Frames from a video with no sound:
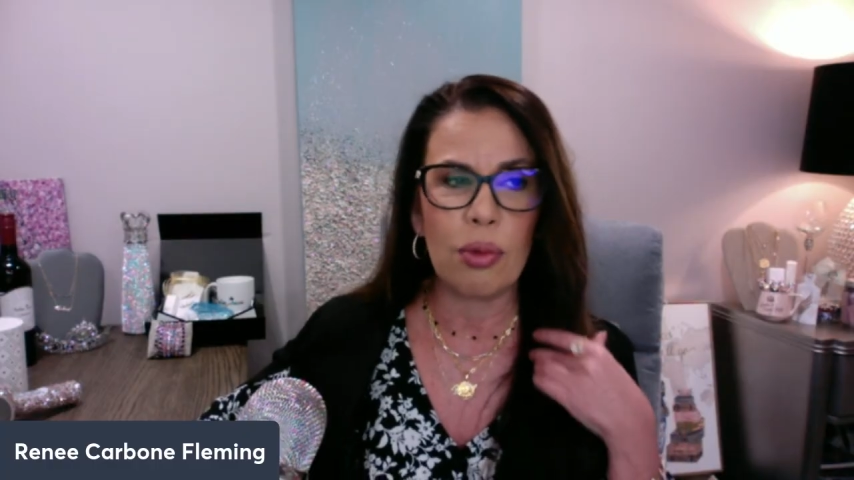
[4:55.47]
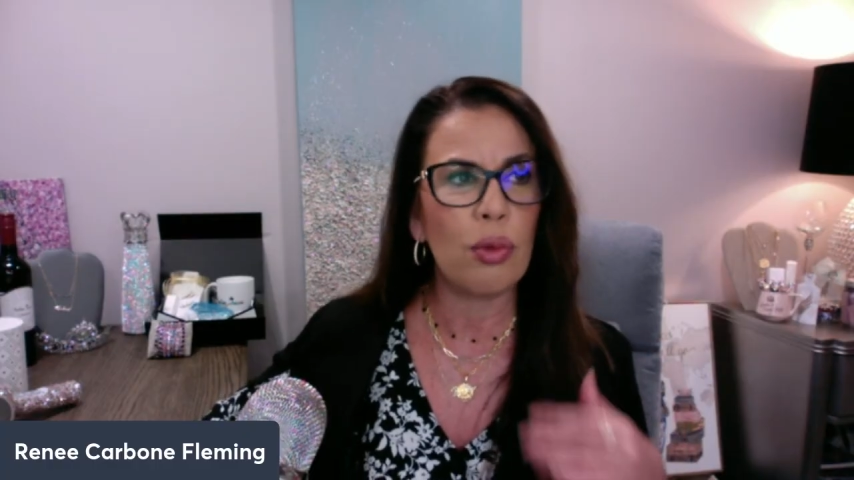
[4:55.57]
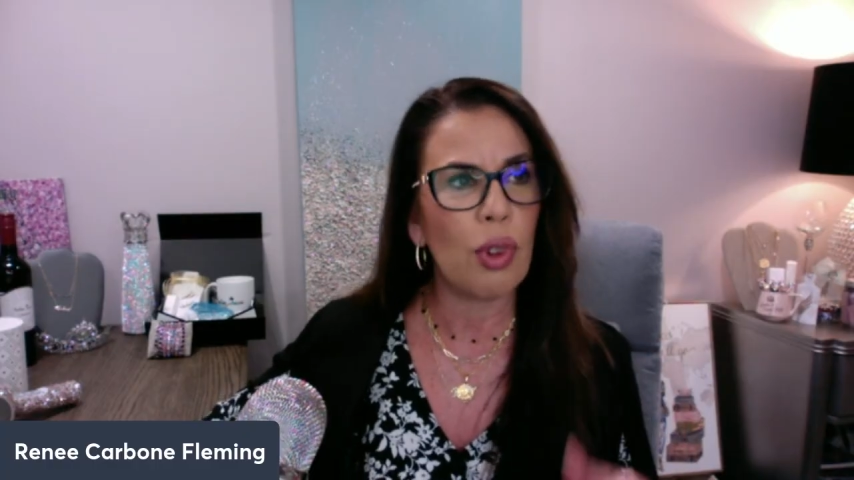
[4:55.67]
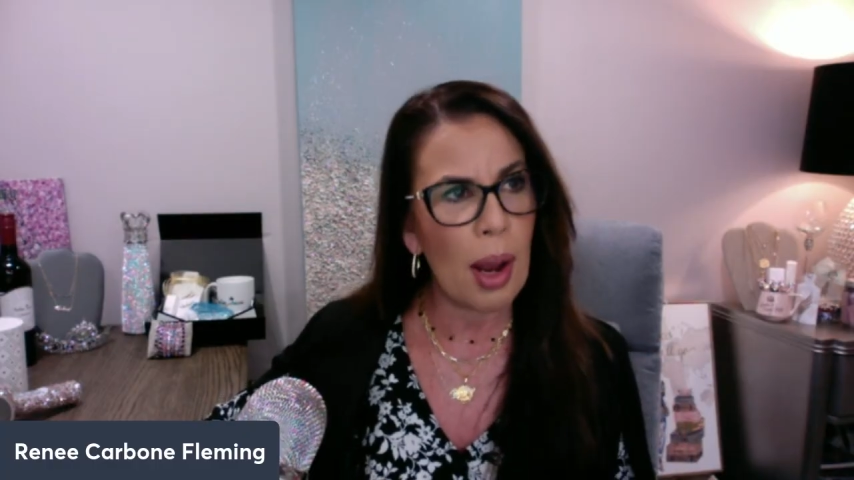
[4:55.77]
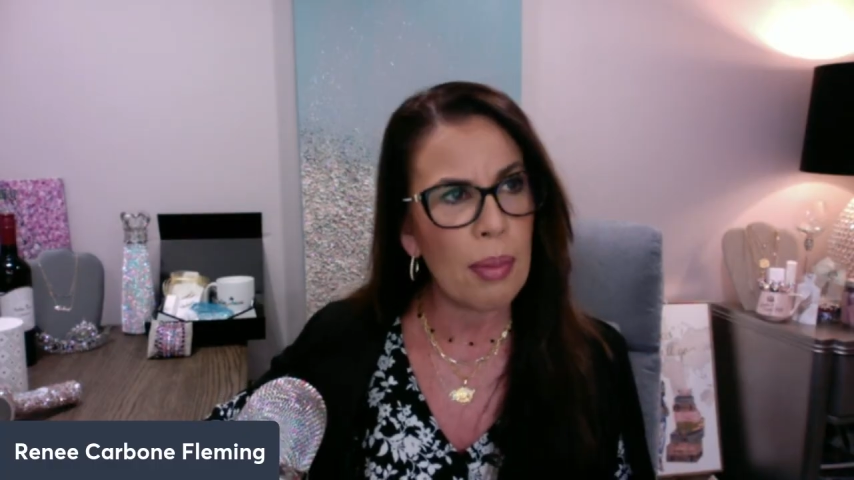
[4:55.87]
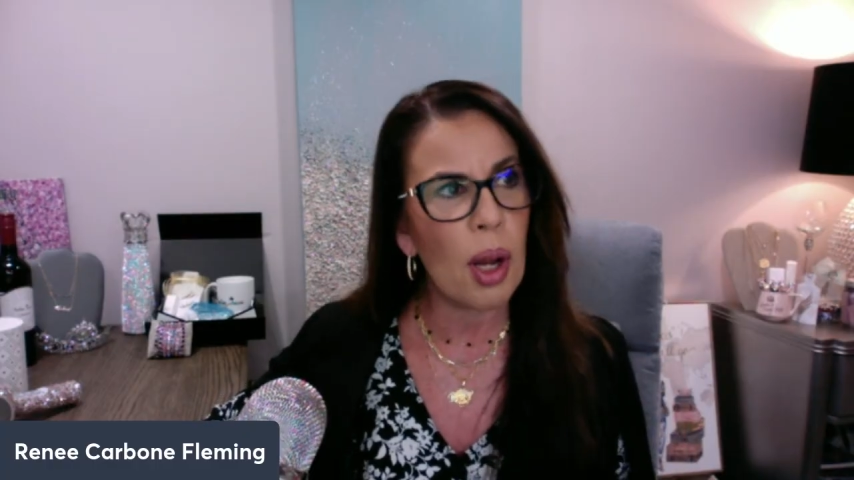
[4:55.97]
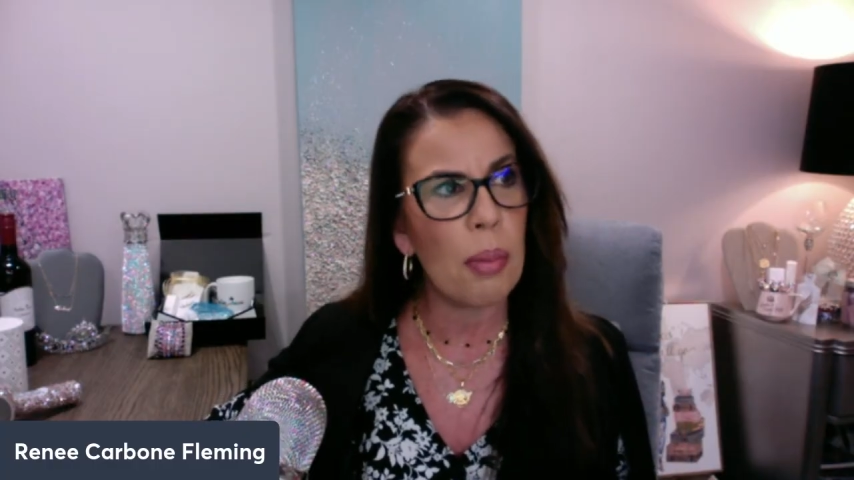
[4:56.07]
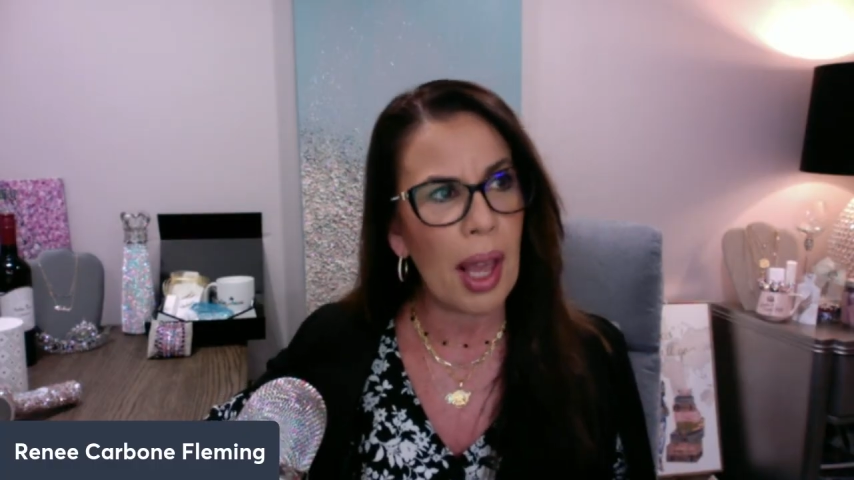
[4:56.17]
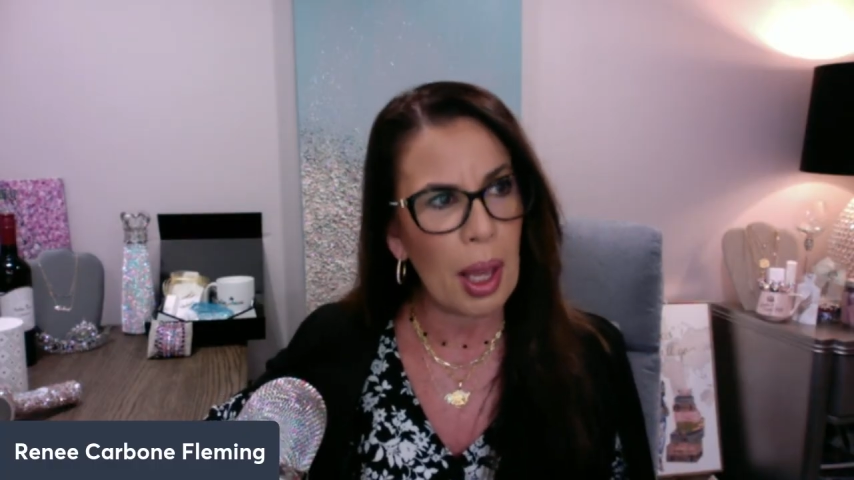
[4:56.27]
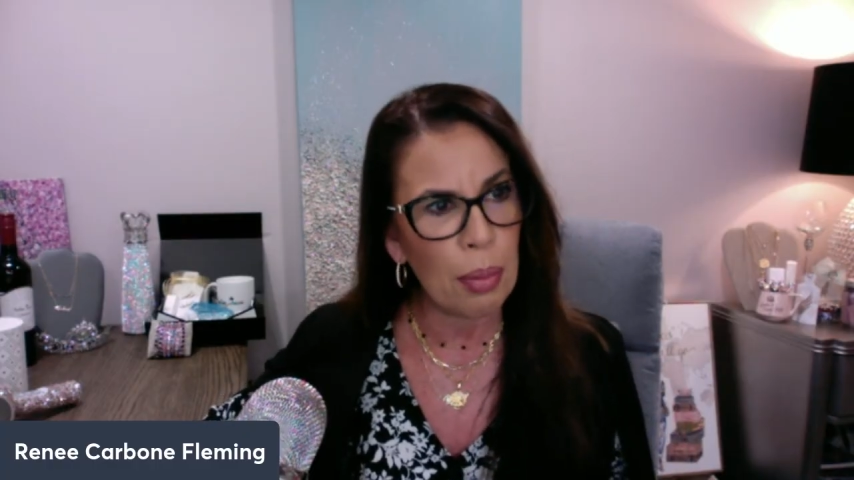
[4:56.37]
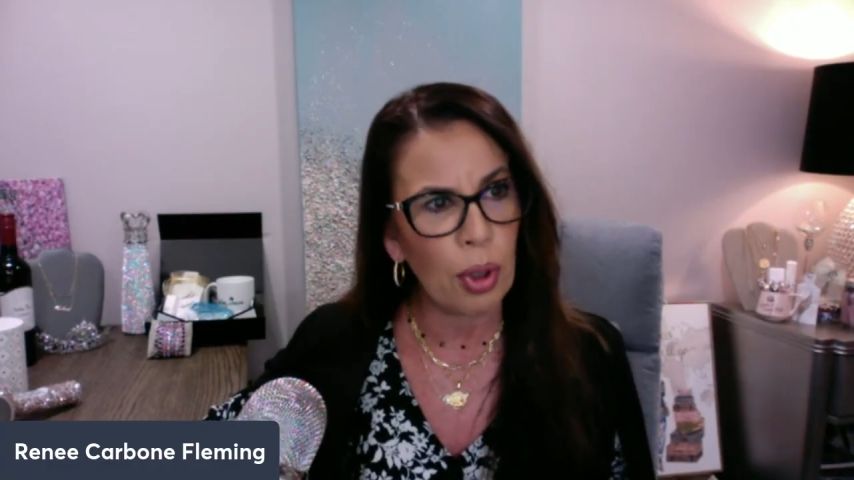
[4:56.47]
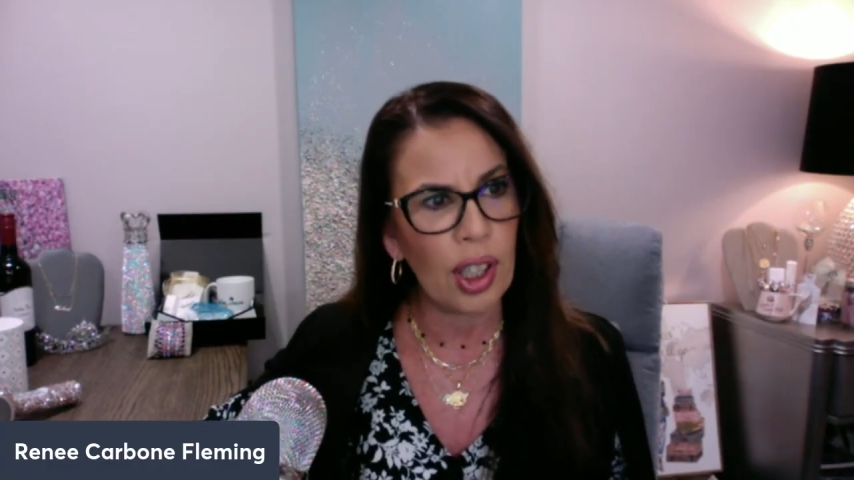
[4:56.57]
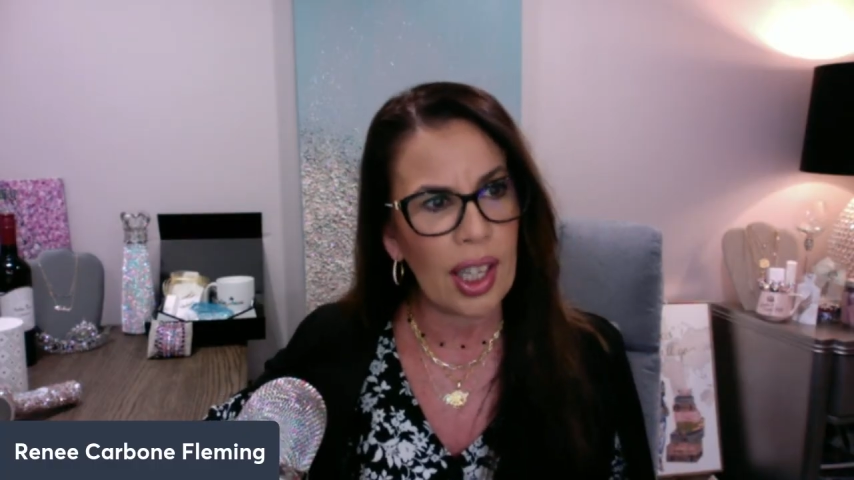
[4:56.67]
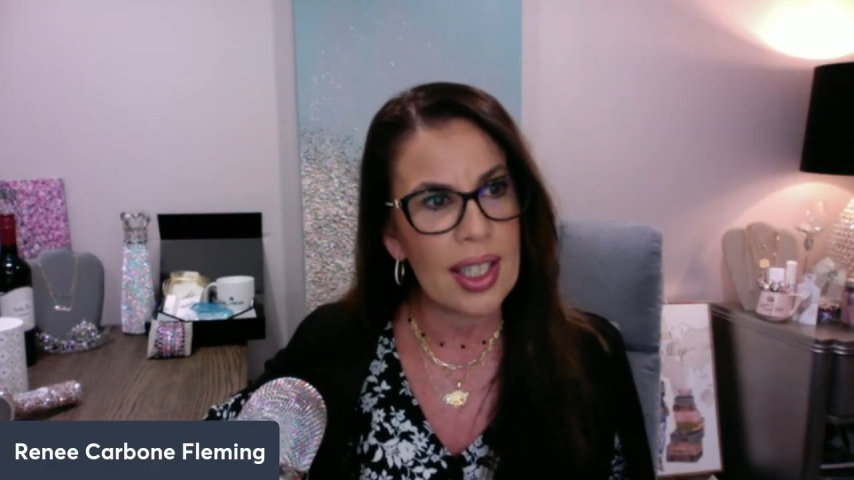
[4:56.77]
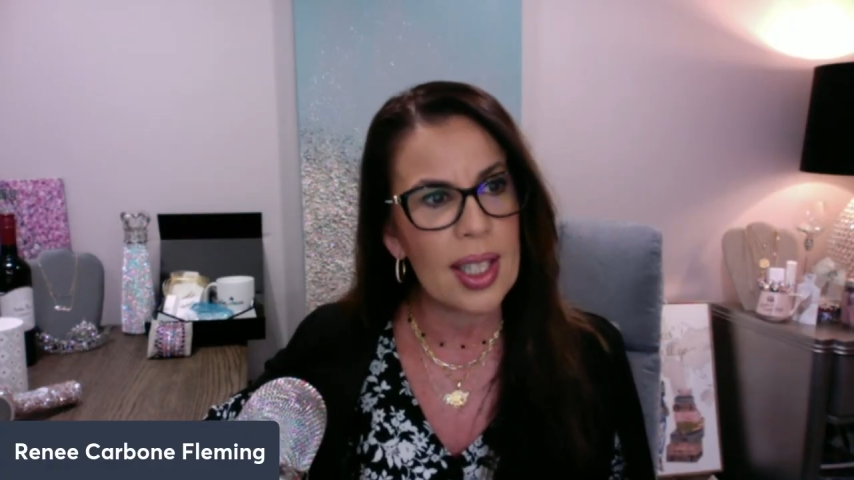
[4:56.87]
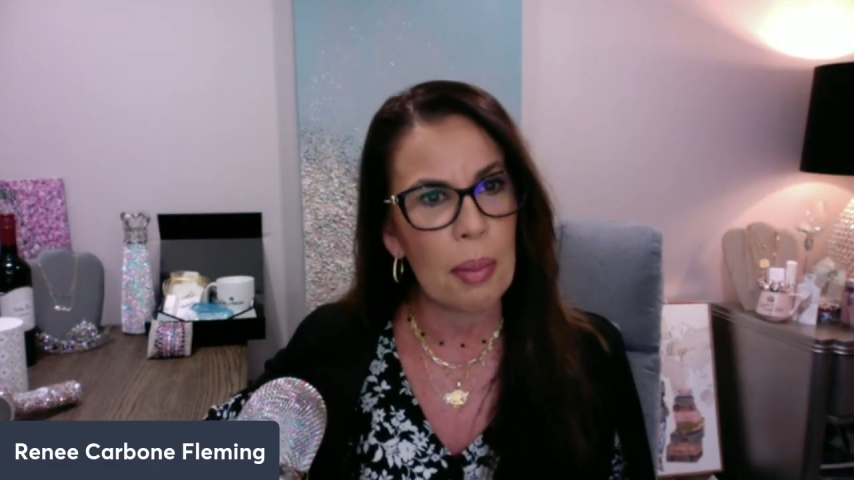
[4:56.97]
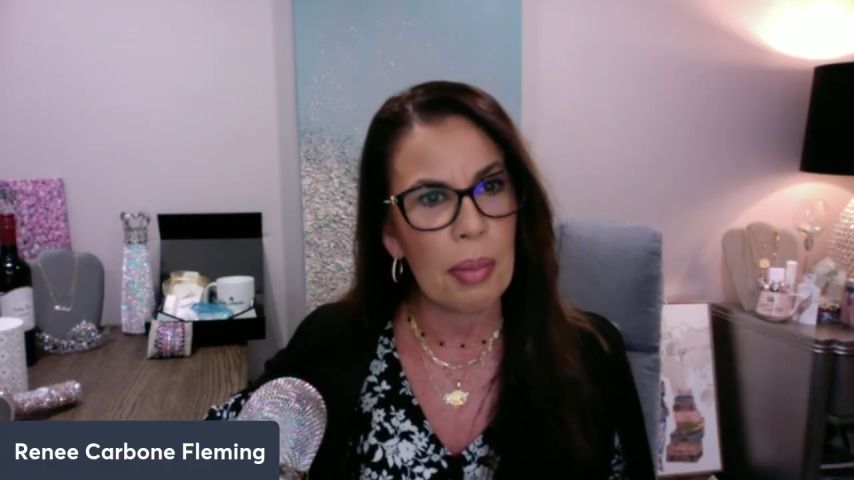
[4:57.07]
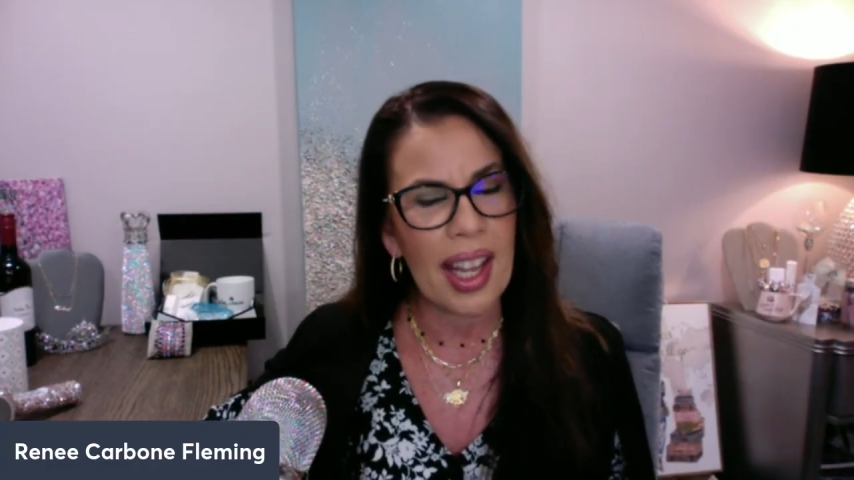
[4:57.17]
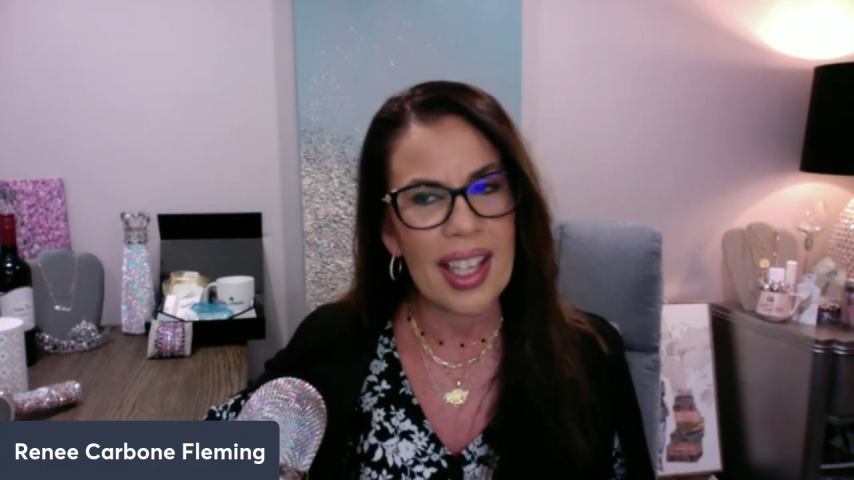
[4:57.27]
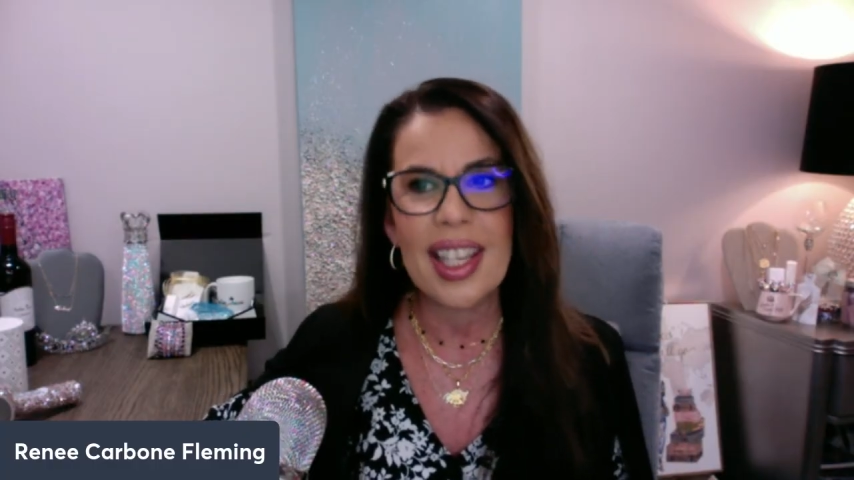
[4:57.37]
grab a paper and some
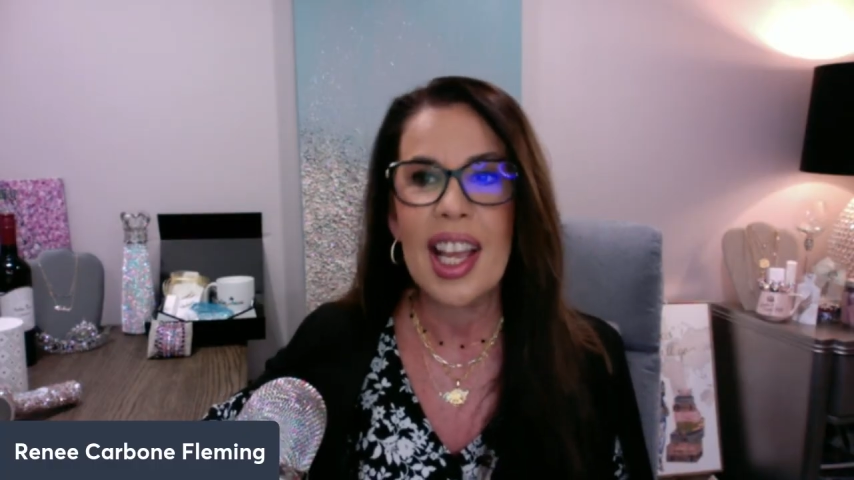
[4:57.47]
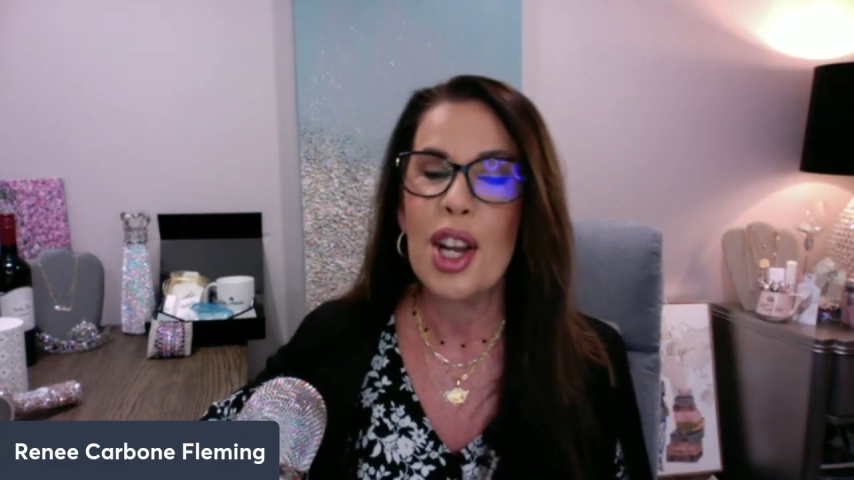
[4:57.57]
pens,